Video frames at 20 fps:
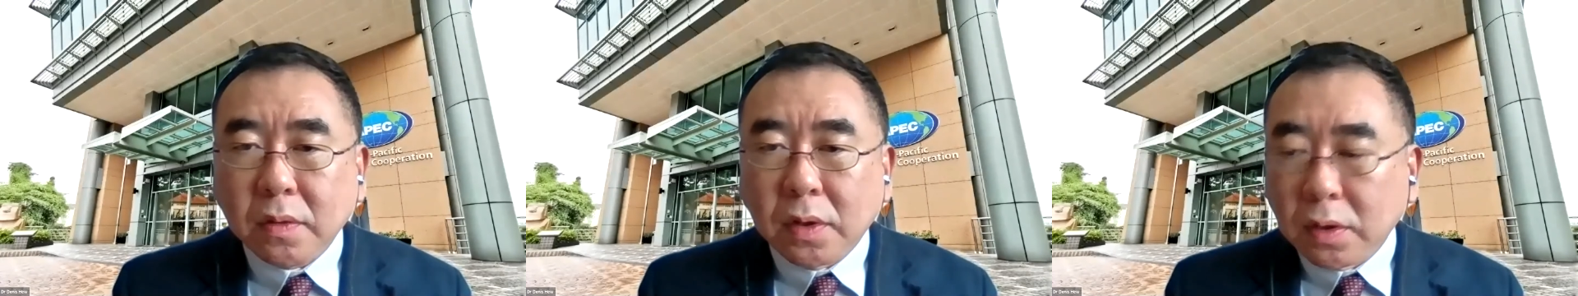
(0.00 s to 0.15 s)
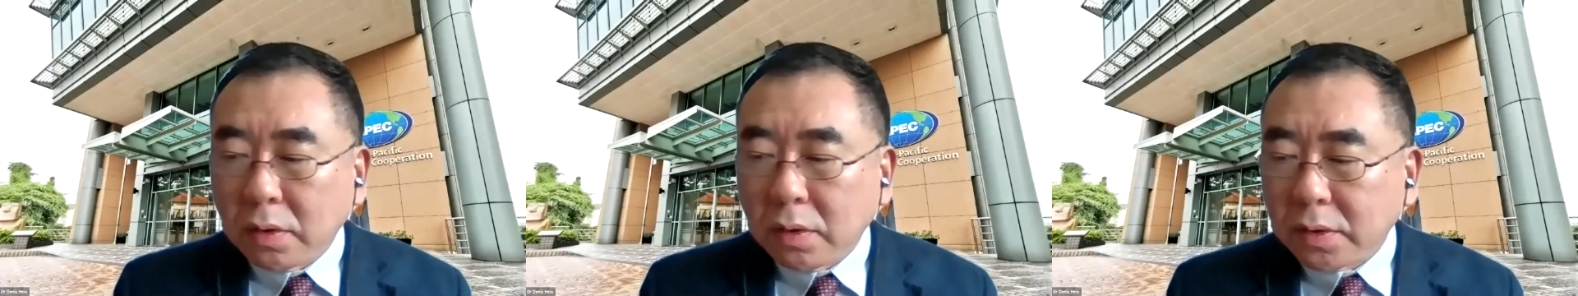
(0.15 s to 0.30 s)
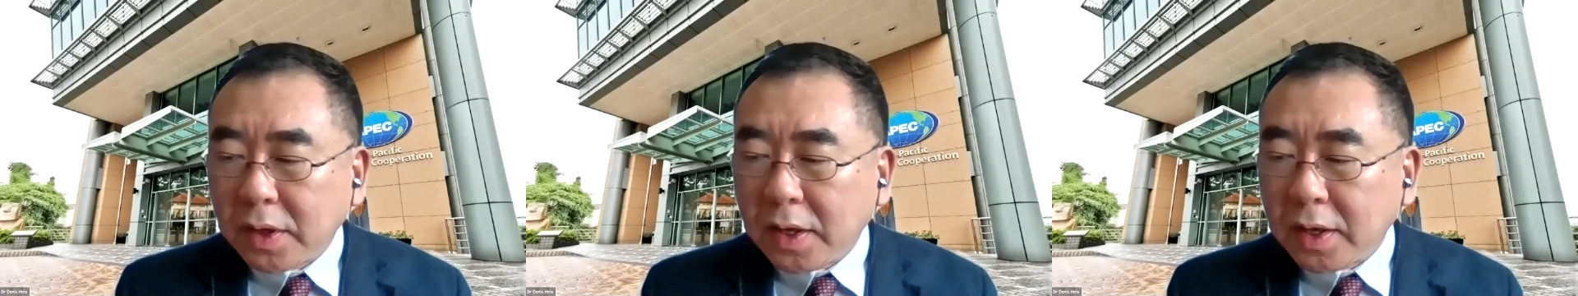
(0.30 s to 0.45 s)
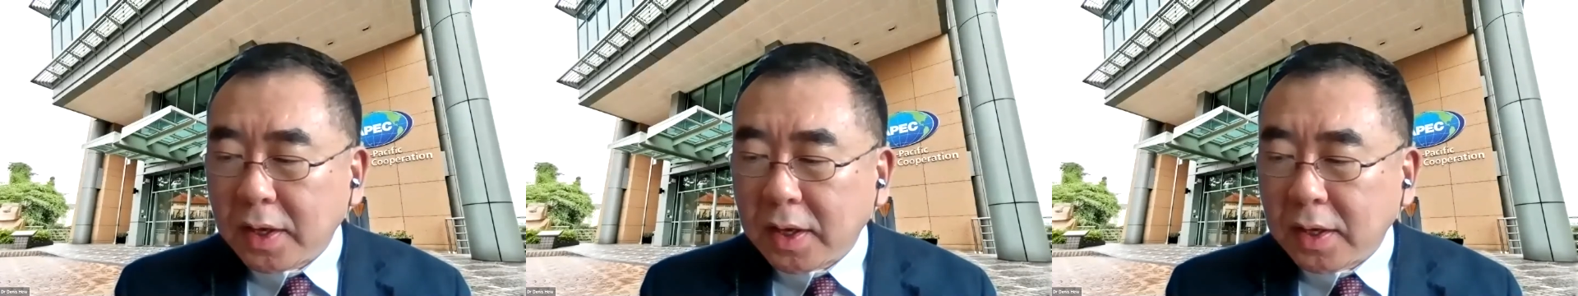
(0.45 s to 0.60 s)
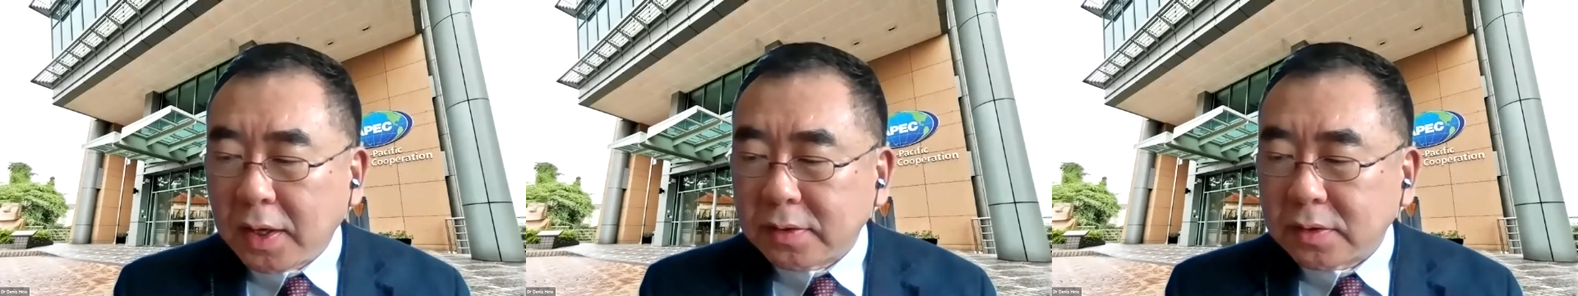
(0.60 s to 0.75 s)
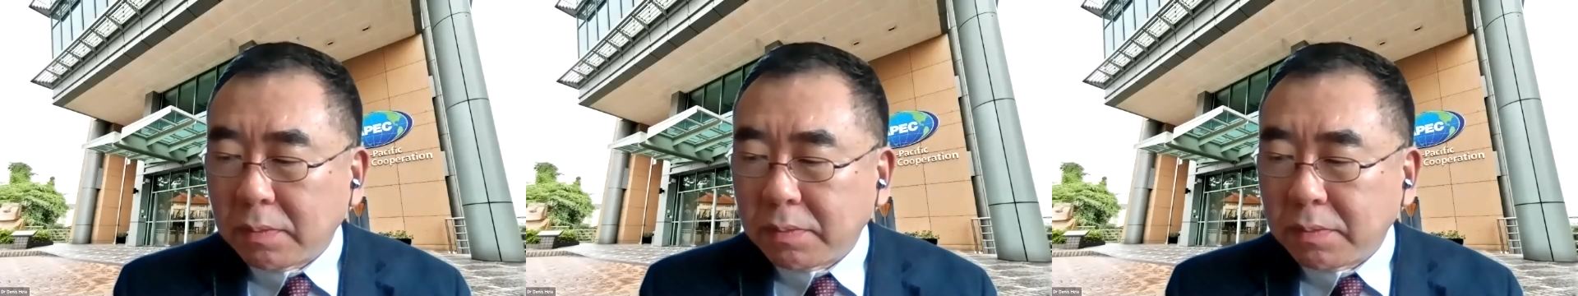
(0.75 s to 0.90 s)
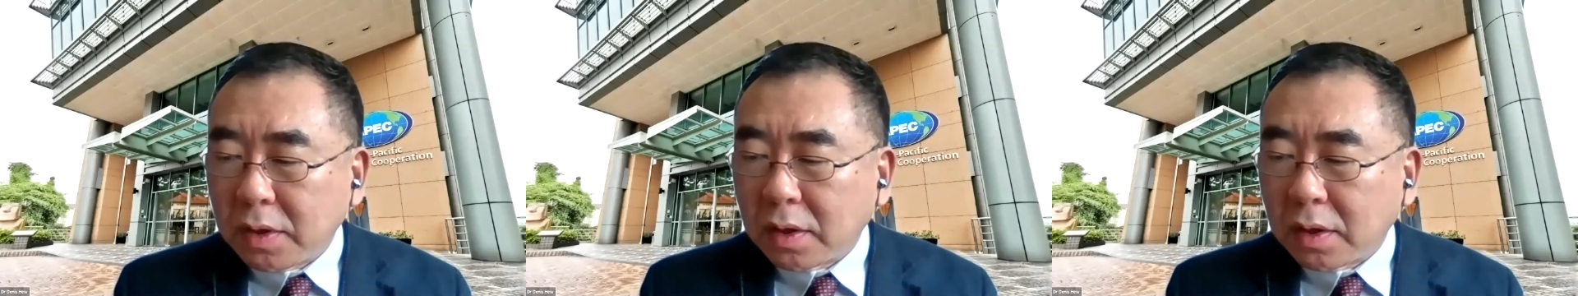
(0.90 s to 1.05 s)
we're looking at
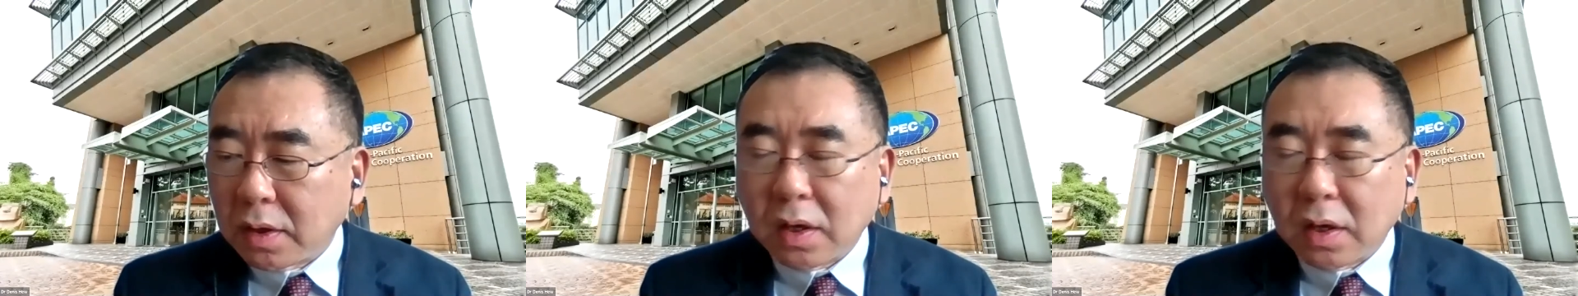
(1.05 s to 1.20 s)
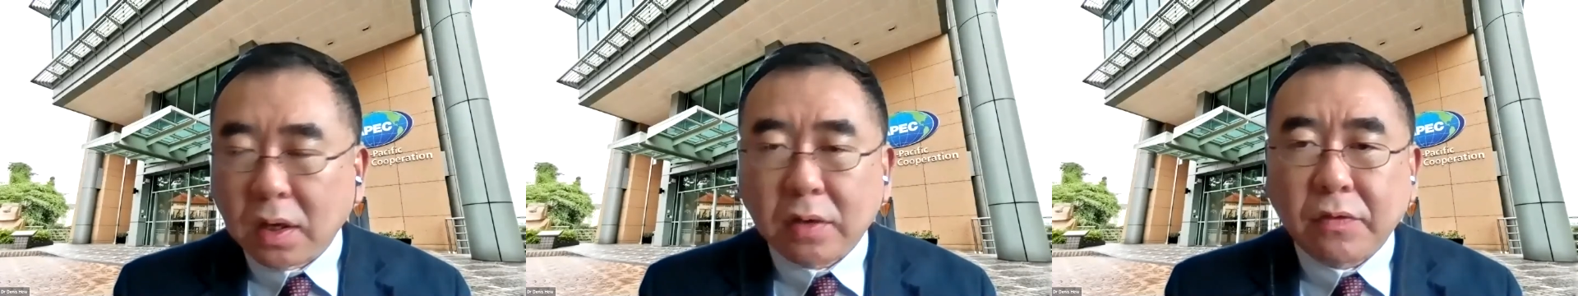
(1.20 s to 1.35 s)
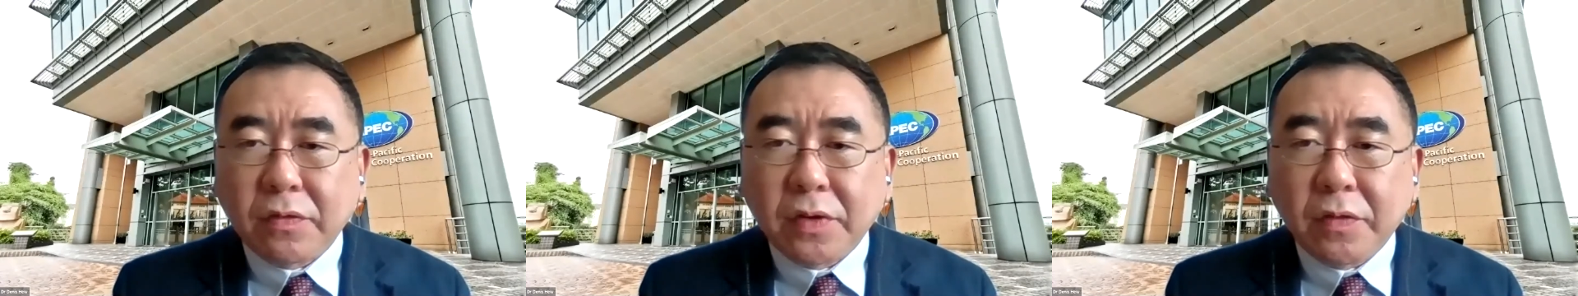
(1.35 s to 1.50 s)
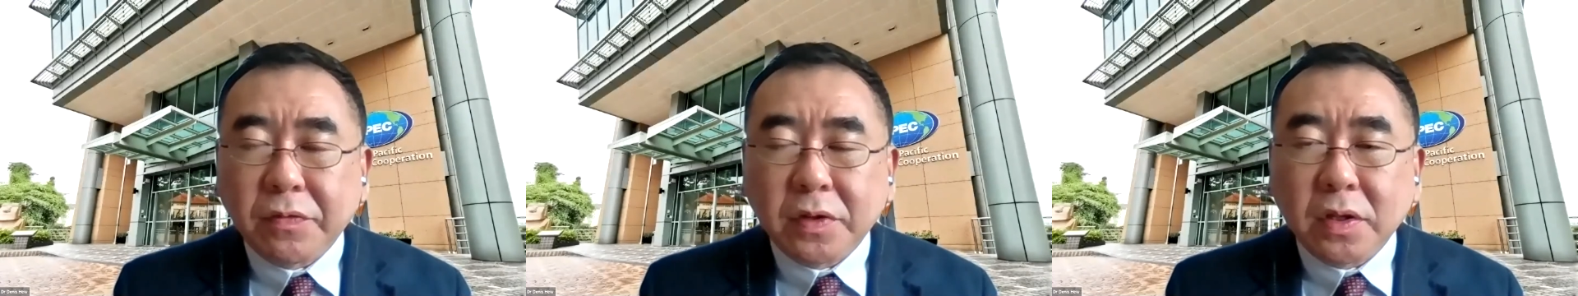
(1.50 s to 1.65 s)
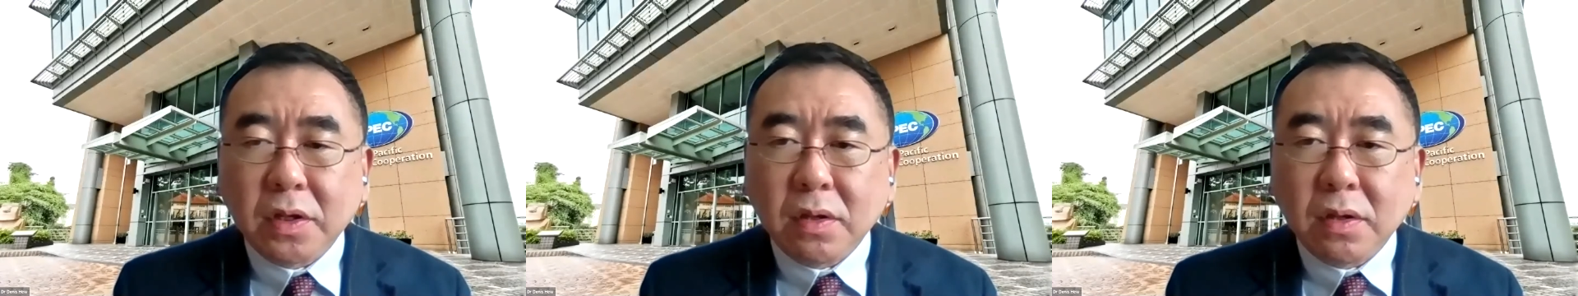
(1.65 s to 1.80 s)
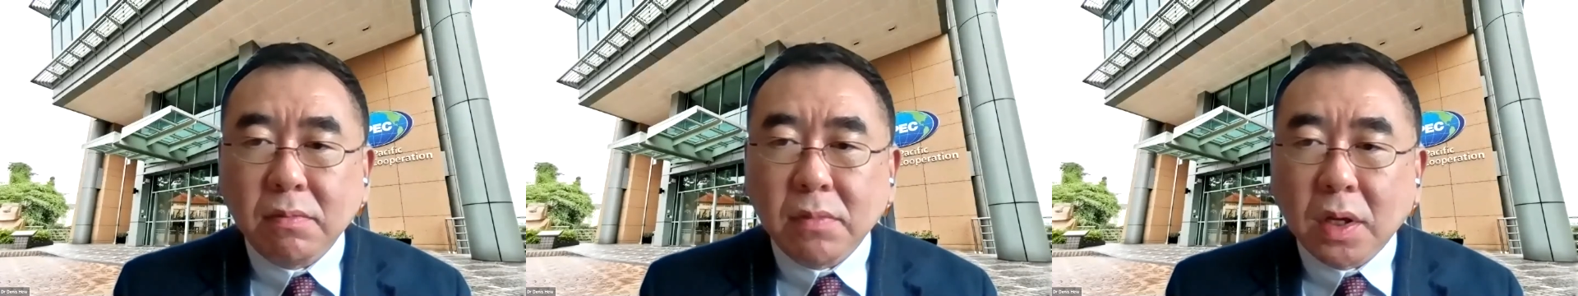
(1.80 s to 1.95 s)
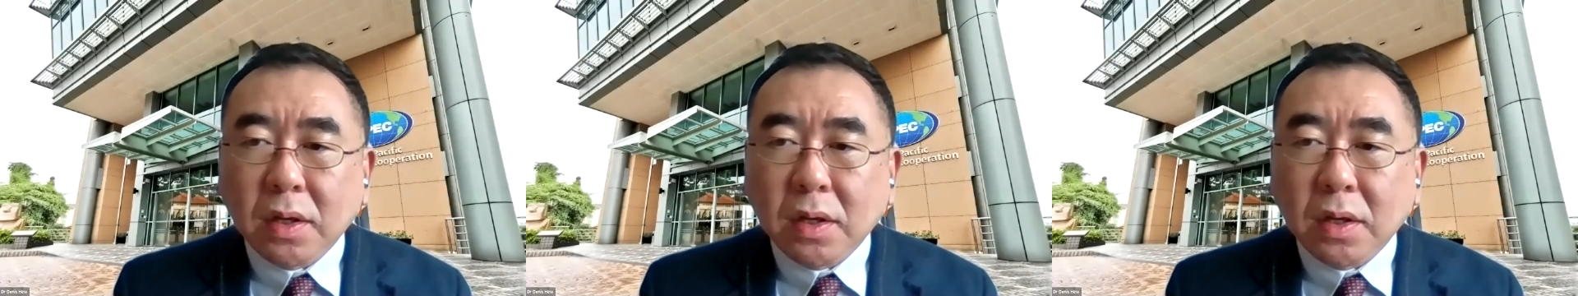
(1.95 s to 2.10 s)
something like 50
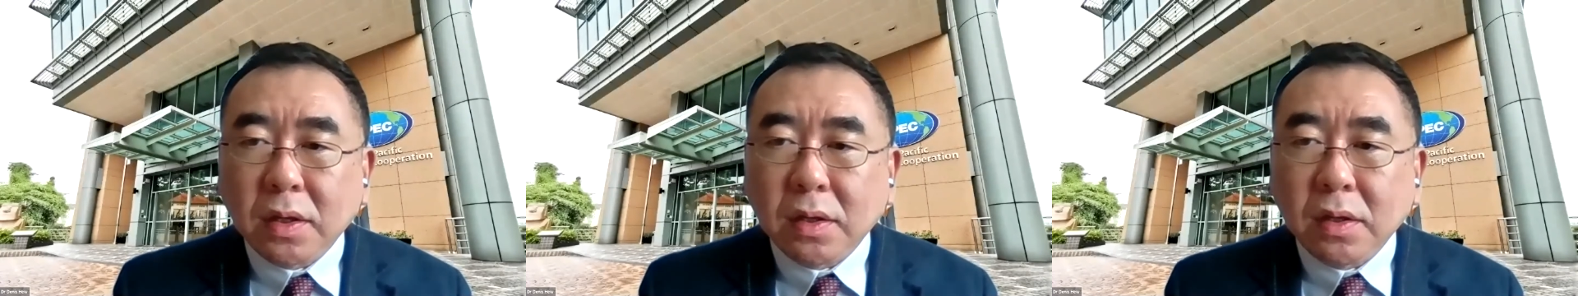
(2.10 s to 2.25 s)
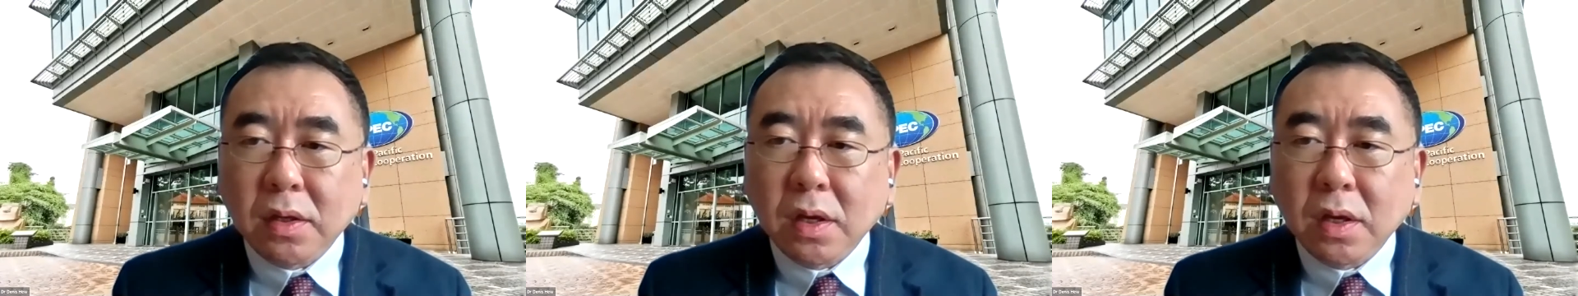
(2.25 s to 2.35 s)
million